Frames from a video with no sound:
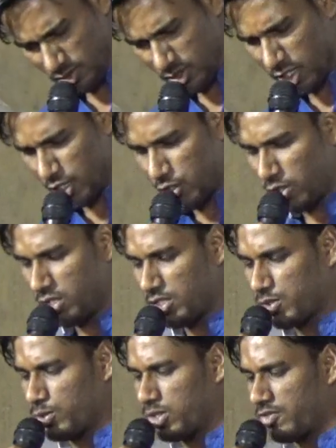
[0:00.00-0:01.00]
He joined the
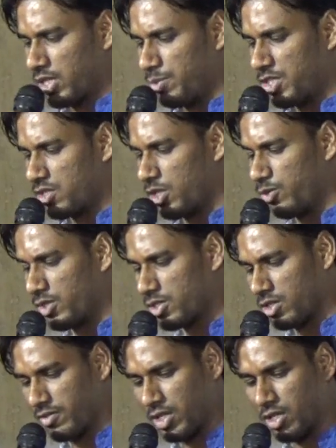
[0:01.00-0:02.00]
School of Chemistry,
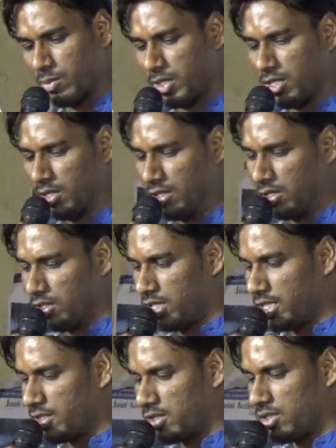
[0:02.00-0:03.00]
University of Hyderabad
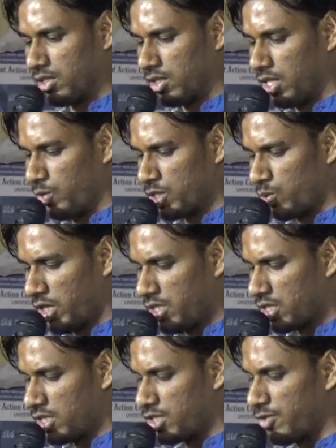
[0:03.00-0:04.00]
later. He was the Vice
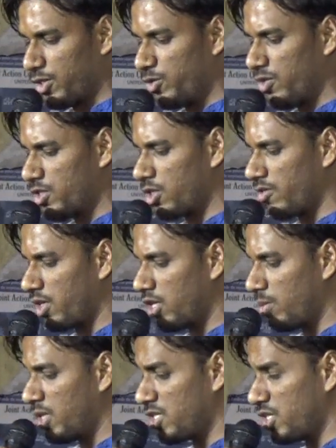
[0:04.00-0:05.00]
Chancellor for University of
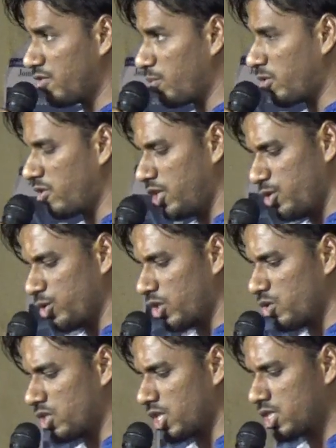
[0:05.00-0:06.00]
Hyderabad since February
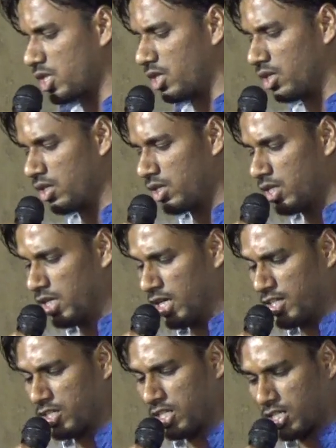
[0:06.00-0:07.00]
2016.
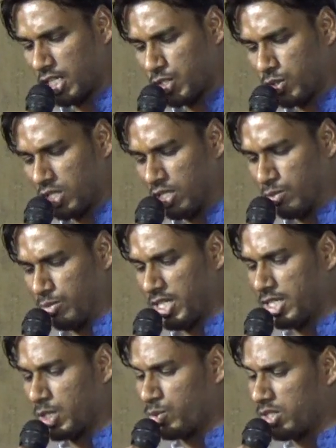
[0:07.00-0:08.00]
He's an intellectual
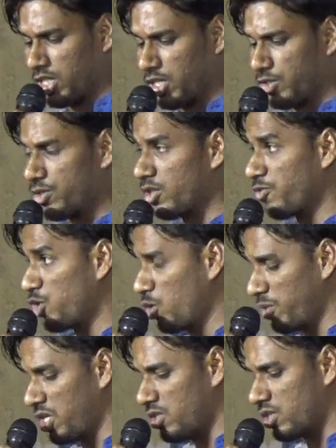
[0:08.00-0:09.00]
blended with the relations of
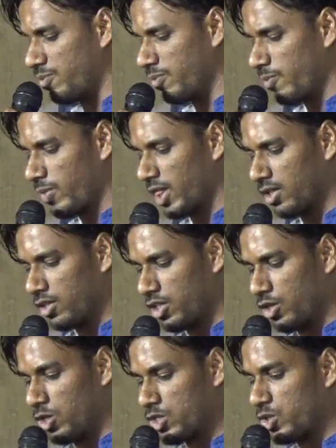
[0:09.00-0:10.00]
humanism.
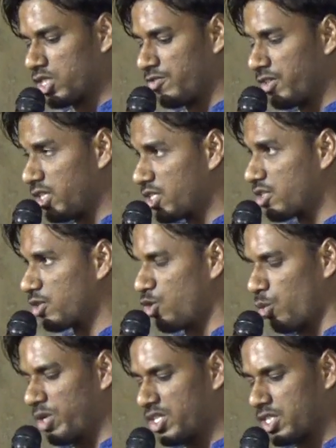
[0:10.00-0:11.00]
He also is the first
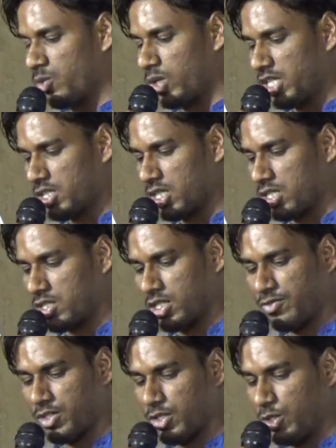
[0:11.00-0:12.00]
OBC Vice Chancellor
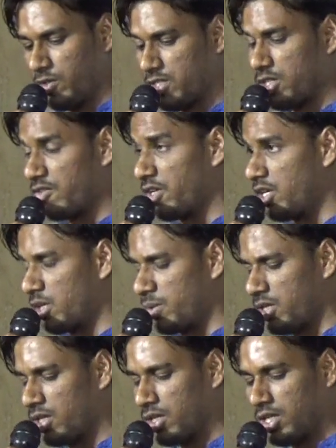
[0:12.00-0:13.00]
for University of Hyderabad